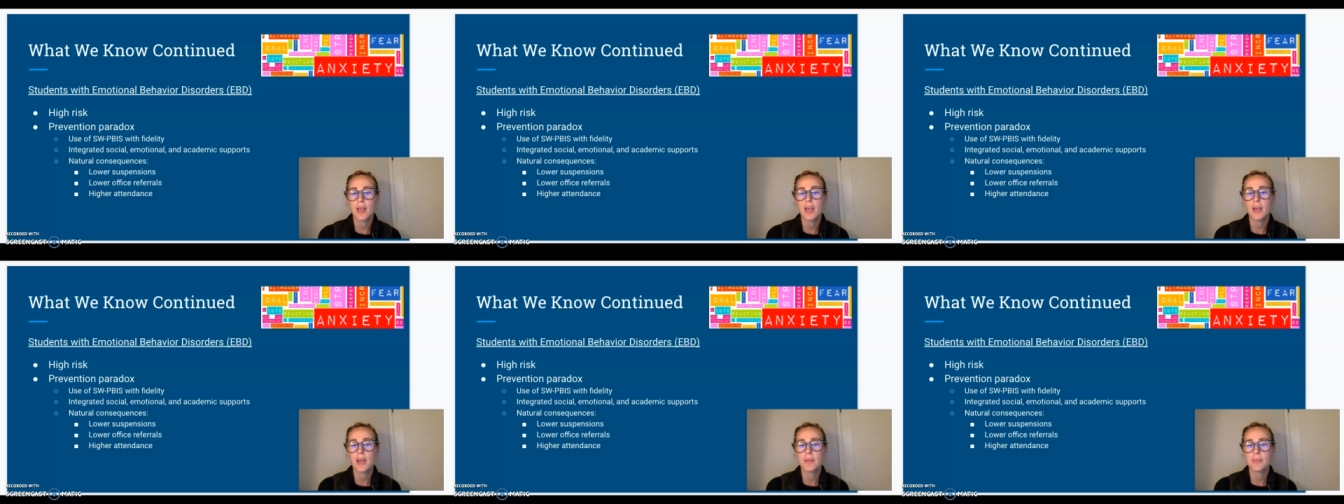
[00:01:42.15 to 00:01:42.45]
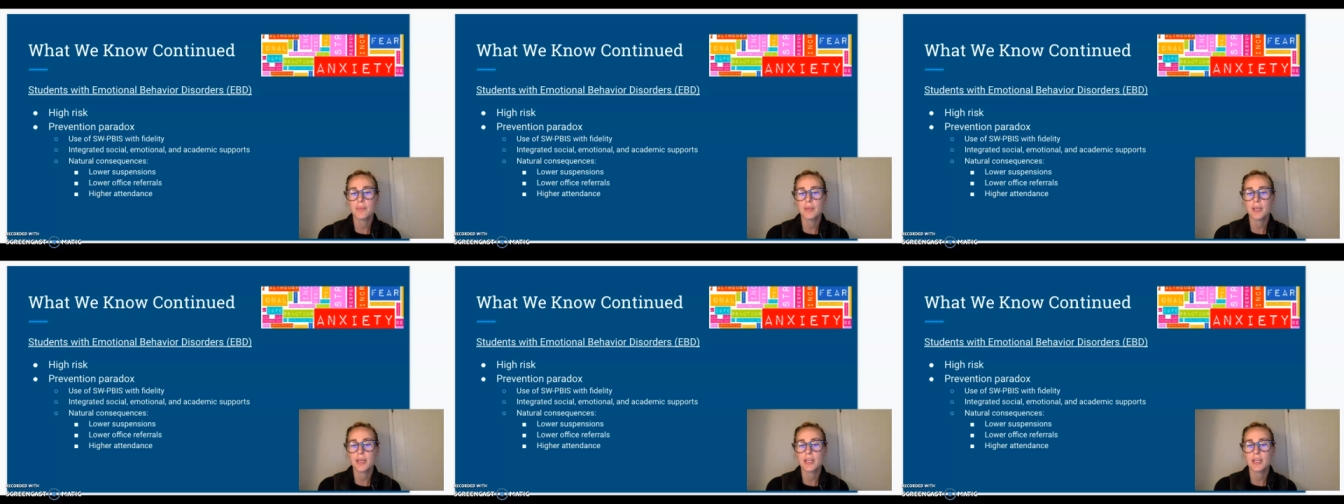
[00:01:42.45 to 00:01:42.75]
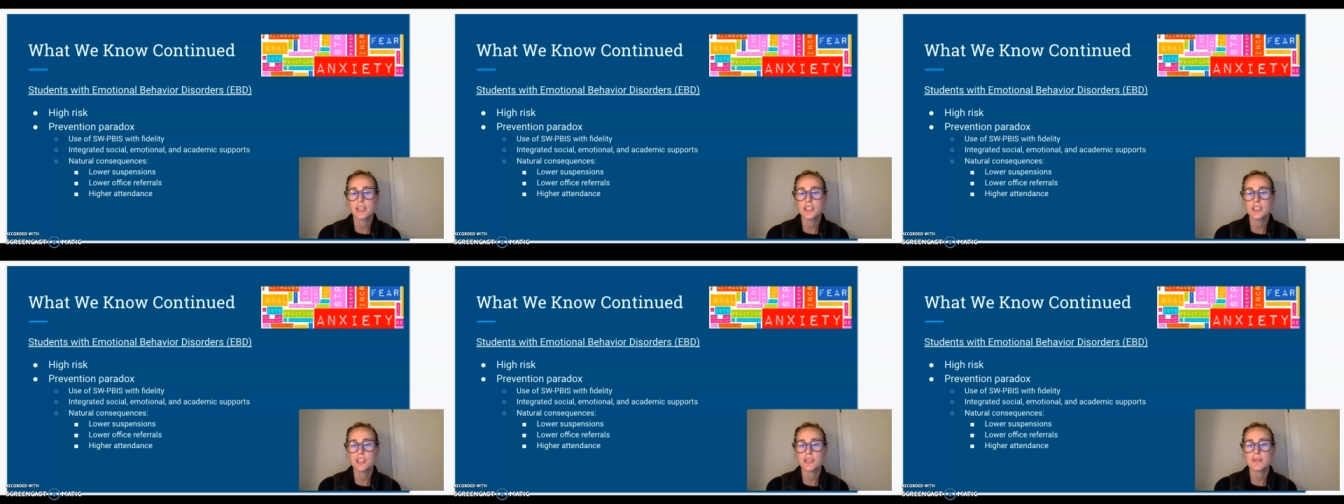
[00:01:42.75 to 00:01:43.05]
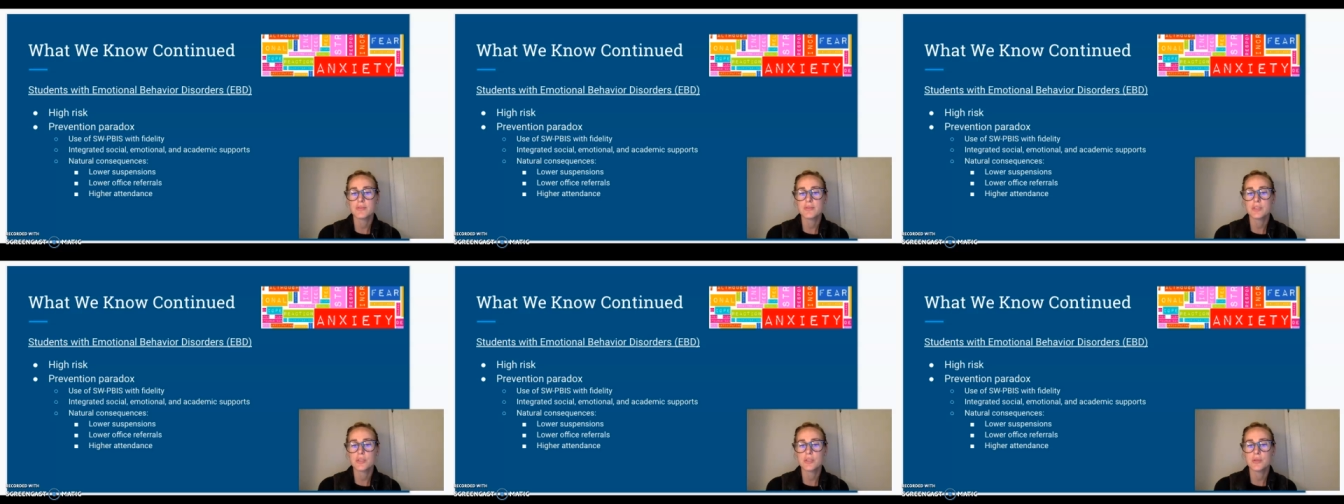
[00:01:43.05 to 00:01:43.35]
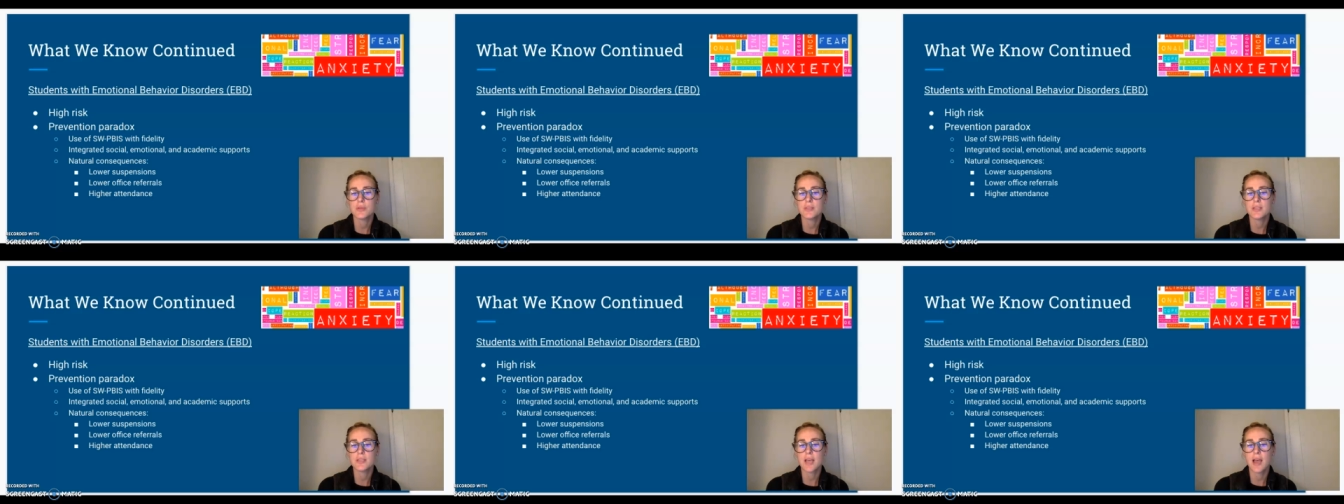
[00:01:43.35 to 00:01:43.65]
implications of
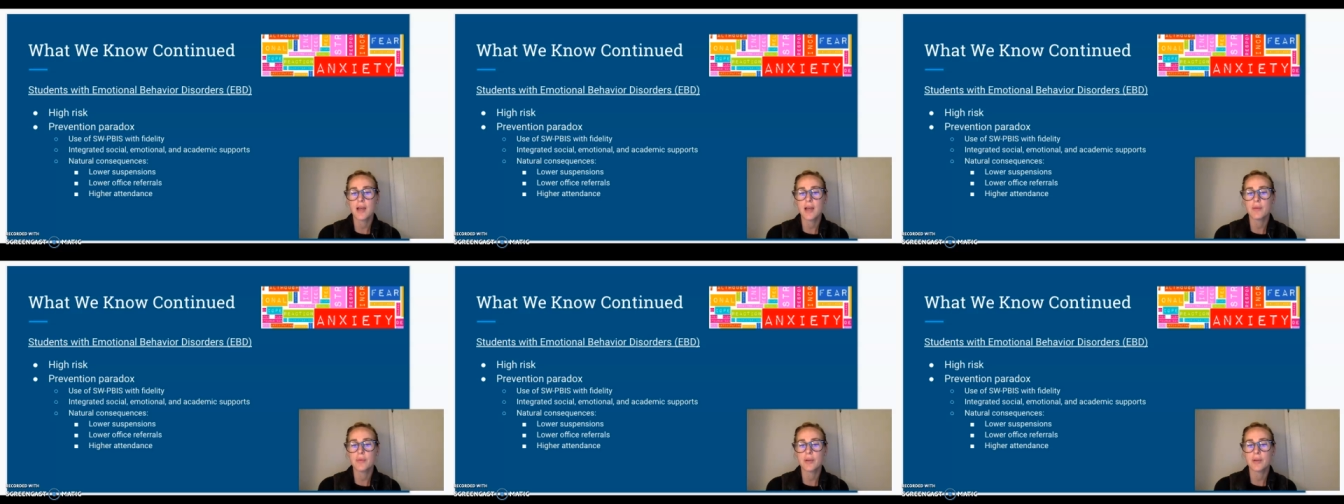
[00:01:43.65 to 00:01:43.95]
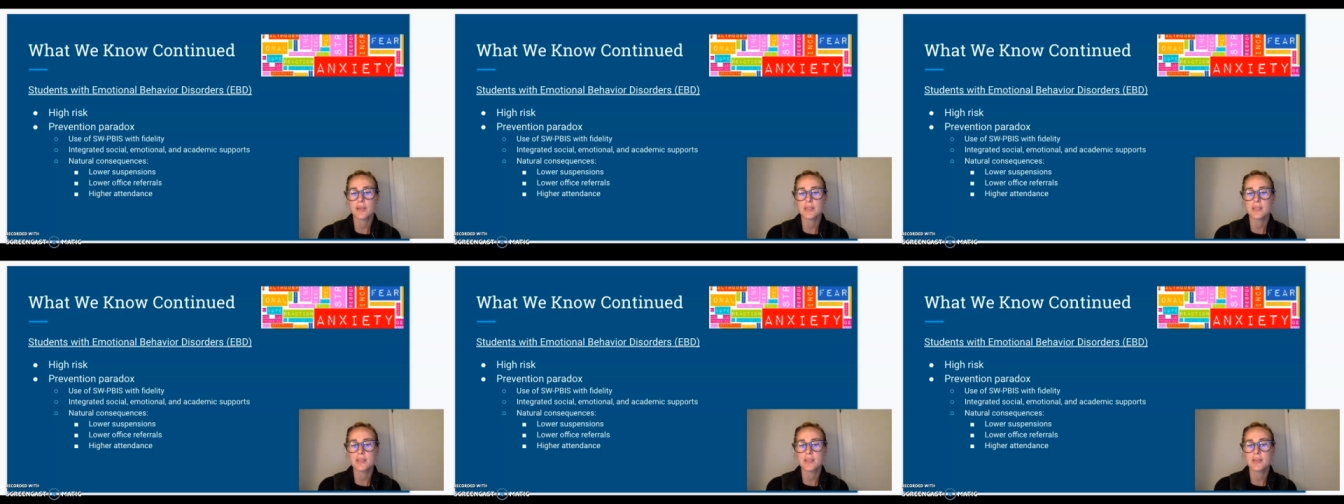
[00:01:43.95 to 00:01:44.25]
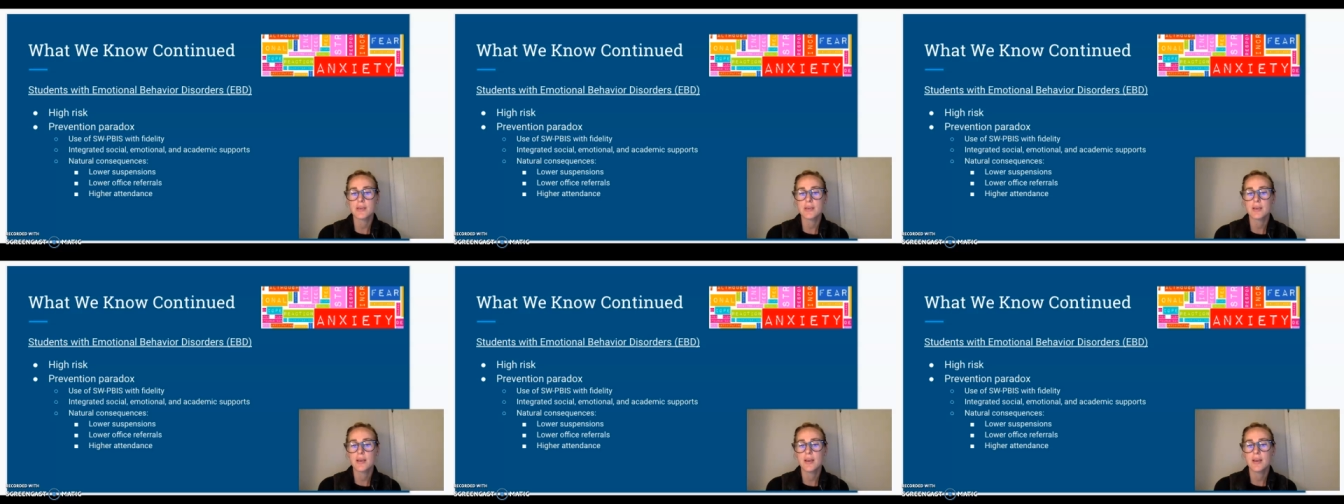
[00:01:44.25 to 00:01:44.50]
students at risk